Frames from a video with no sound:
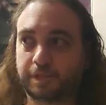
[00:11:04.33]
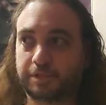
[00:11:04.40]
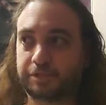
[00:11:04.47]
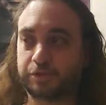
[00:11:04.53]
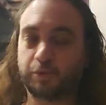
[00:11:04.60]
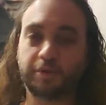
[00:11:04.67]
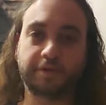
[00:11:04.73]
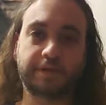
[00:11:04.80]

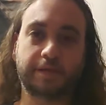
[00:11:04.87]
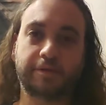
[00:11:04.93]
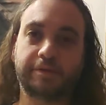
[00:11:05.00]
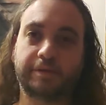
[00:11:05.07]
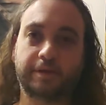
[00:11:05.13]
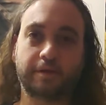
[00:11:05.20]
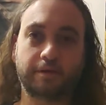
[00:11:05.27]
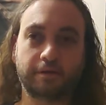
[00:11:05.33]

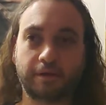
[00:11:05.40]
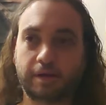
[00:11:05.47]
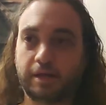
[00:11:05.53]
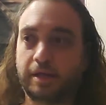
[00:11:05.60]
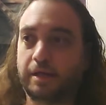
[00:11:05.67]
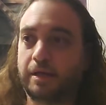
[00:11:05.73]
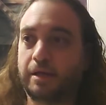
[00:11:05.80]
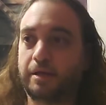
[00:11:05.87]
storytelling there.
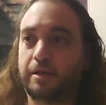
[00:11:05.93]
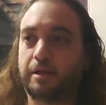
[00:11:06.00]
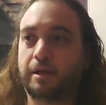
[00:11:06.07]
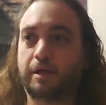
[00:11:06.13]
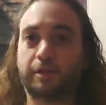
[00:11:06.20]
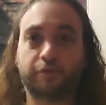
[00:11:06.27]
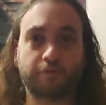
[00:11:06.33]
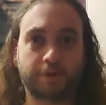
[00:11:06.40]

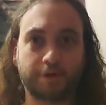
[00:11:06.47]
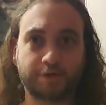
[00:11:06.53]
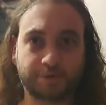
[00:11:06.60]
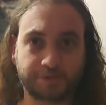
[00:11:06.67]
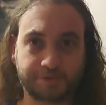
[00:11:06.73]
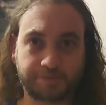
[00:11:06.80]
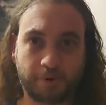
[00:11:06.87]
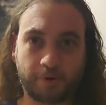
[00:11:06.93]

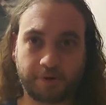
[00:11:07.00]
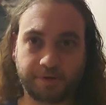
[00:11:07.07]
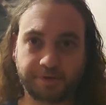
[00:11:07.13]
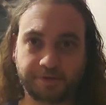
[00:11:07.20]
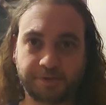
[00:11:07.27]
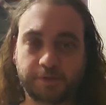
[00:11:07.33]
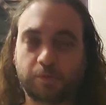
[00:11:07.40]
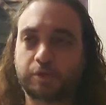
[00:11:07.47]
300
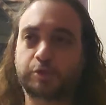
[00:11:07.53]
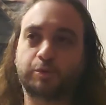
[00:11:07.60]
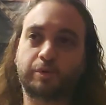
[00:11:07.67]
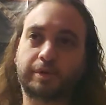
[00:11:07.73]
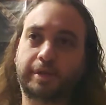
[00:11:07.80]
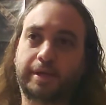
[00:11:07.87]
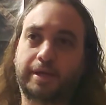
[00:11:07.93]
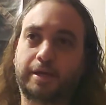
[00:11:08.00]
Spartans, which were
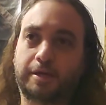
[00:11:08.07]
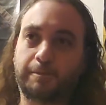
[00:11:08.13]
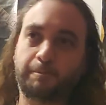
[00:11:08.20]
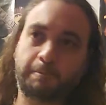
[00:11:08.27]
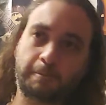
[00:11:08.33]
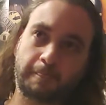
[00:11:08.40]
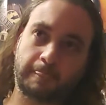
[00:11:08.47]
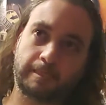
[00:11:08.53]
like,
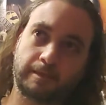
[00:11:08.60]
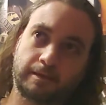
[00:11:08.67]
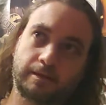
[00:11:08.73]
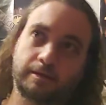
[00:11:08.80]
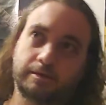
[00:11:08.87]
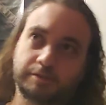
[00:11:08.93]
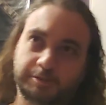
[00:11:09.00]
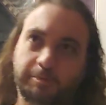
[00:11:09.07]

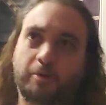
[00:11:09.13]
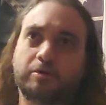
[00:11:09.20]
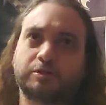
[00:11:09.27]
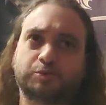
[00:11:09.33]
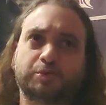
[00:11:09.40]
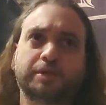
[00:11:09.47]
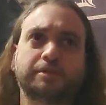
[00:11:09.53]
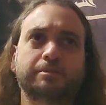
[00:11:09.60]

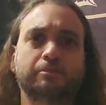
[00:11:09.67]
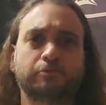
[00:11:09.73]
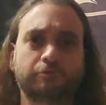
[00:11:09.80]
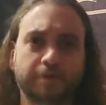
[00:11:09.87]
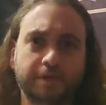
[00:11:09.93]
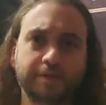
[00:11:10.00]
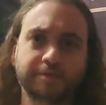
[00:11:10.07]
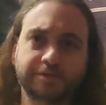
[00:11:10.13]
Spartans were like the
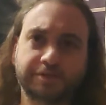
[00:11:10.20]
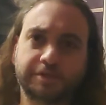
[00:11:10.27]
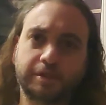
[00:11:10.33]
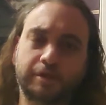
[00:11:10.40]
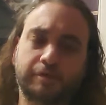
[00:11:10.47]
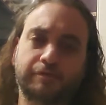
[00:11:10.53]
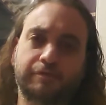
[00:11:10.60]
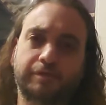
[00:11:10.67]
Marines
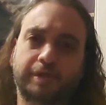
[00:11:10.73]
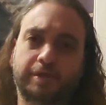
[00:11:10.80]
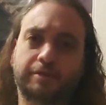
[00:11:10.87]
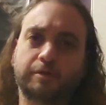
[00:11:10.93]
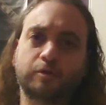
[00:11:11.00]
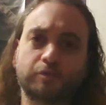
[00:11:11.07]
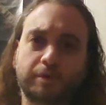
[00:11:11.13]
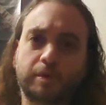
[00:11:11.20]
of like
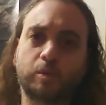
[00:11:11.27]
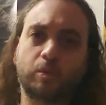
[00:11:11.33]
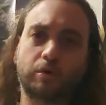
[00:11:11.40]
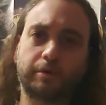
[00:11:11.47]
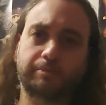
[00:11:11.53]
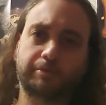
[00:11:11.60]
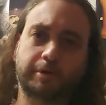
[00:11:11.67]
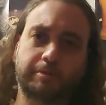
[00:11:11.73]
the Greek
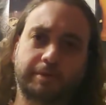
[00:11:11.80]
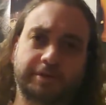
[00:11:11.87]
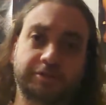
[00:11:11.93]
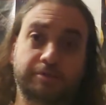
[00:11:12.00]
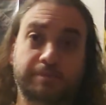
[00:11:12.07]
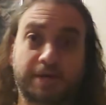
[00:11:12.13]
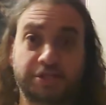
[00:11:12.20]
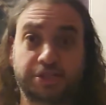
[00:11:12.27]
world, pretty much.
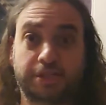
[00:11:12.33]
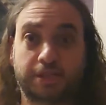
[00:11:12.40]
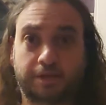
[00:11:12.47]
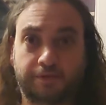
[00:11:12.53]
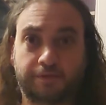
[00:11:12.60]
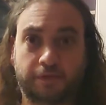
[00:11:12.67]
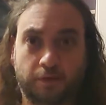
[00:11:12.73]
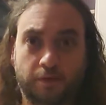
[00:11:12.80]
So imagine like
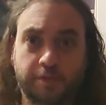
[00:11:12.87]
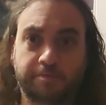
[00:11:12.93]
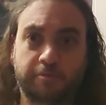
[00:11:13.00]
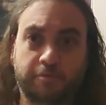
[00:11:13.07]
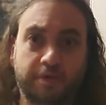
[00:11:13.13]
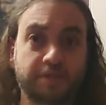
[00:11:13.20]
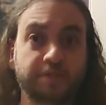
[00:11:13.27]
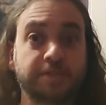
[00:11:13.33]
if the U.S.
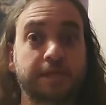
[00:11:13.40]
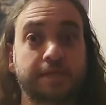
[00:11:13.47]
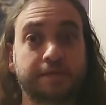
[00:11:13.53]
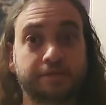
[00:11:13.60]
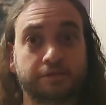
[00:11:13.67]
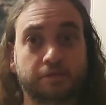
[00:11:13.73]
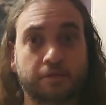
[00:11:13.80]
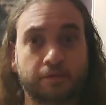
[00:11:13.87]
Marines had
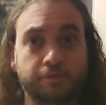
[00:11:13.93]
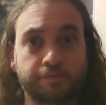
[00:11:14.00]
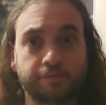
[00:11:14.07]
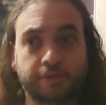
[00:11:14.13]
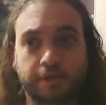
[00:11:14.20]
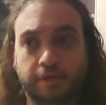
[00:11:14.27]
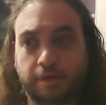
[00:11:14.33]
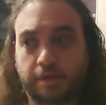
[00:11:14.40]
like their own
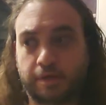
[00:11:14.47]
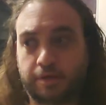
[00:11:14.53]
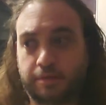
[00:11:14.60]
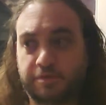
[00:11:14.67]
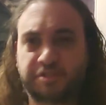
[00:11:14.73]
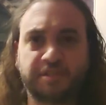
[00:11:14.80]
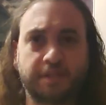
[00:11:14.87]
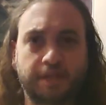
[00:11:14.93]

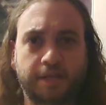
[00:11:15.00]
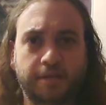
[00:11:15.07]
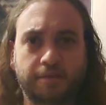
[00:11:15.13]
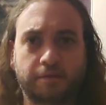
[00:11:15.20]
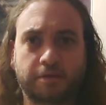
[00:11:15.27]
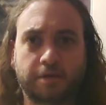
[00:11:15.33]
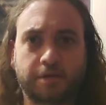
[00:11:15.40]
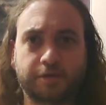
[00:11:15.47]
city
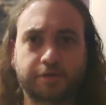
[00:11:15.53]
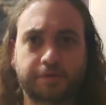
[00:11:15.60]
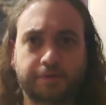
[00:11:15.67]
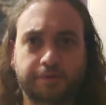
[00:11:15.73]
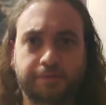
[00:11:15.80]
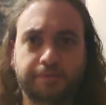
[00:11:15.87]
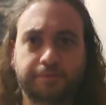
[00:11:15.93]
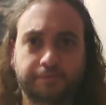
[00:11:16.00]
or country,
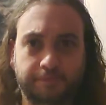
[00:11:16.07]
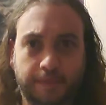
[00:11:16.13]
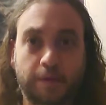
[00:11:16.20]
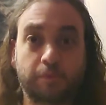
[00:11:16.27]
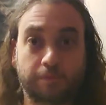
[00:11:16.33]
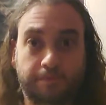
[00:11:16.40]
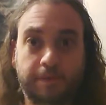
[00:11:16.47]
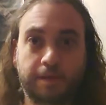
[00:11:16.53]
that
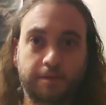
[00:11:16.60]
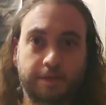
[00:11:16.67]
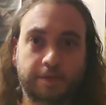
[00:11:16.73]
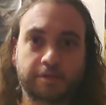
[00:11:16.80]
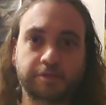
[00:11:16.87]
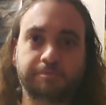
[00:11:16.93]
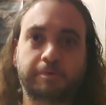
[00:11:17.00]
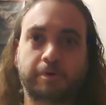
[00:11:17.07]
would be like
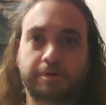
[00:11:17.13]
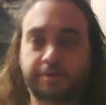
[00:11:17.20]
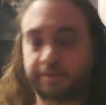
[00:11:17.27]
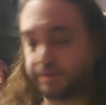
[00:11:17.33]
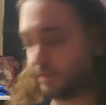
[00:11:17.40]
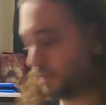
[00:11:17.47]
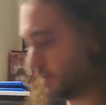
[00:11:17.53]
the Spartans.